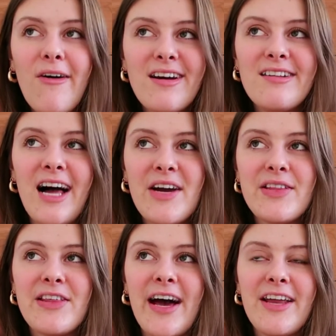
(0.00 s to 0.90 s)
going along
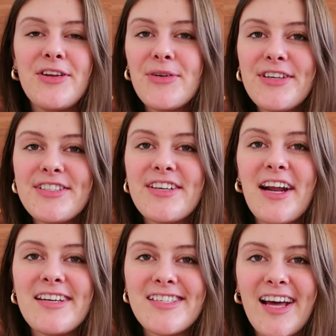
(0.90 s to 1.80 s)
with that, notice
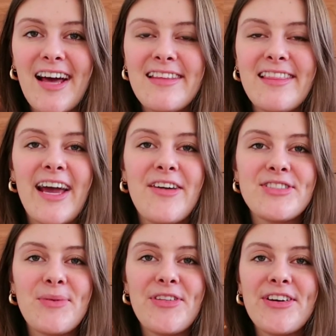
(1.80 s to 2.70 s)
that I said that they have
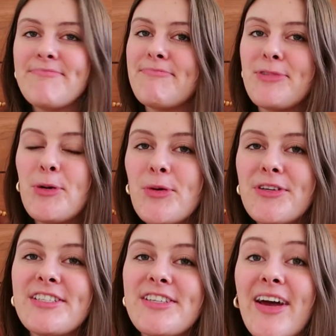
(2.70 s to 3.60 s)
something
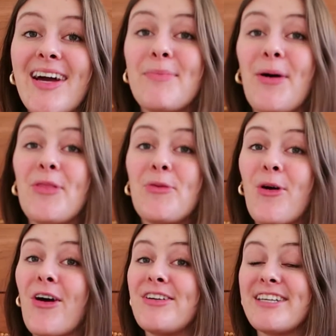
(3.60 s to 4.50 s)
cool to say about the
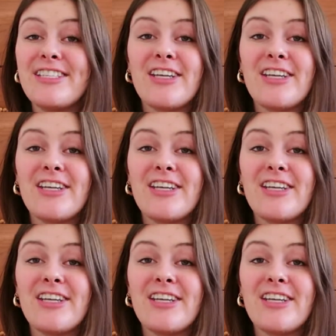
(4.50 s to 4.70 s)
world in